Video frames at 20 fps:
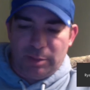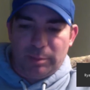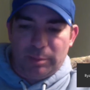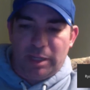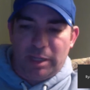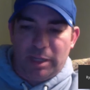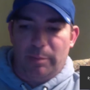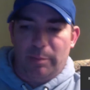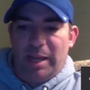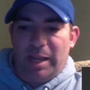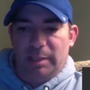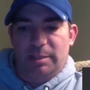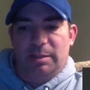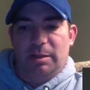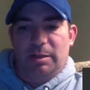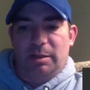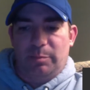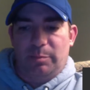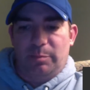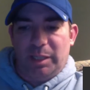kind of balance
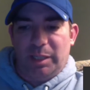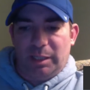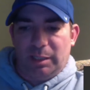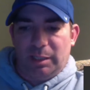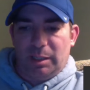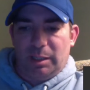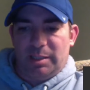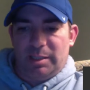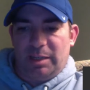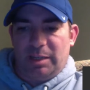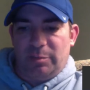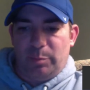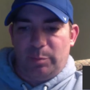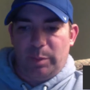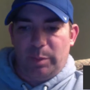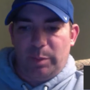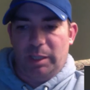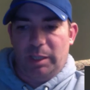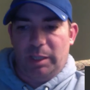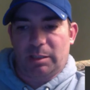of being a safe
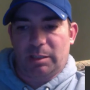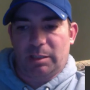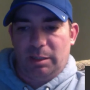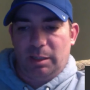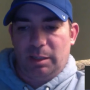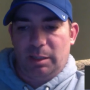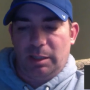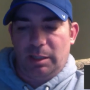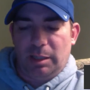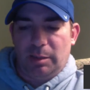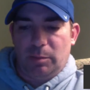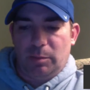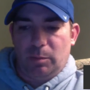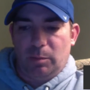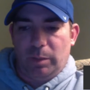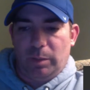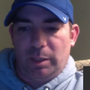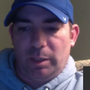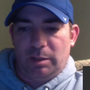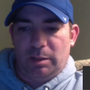pick
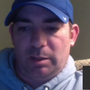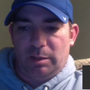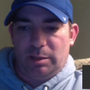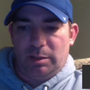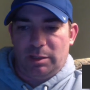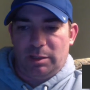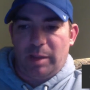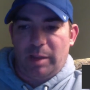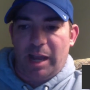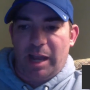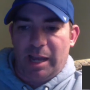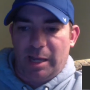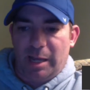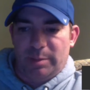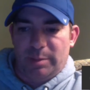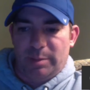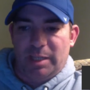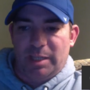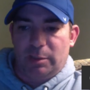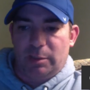with some high
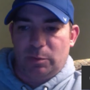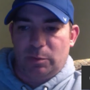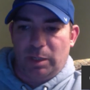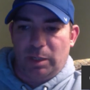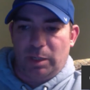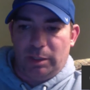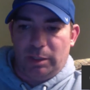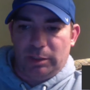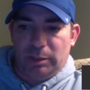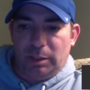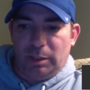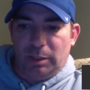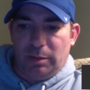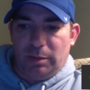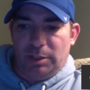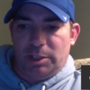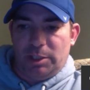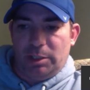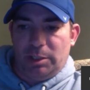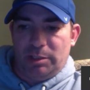upside as well.
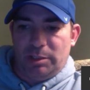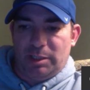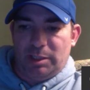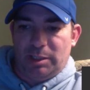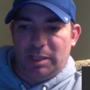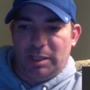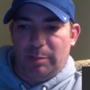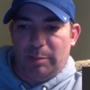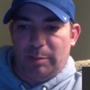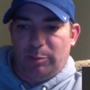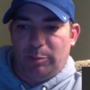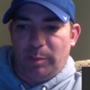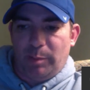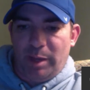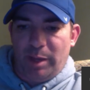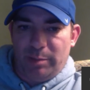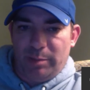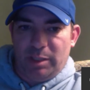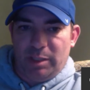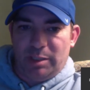This year's example
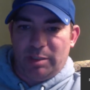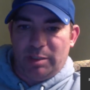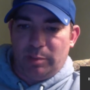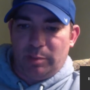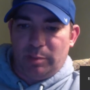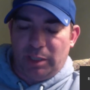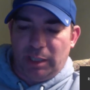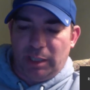might be somebody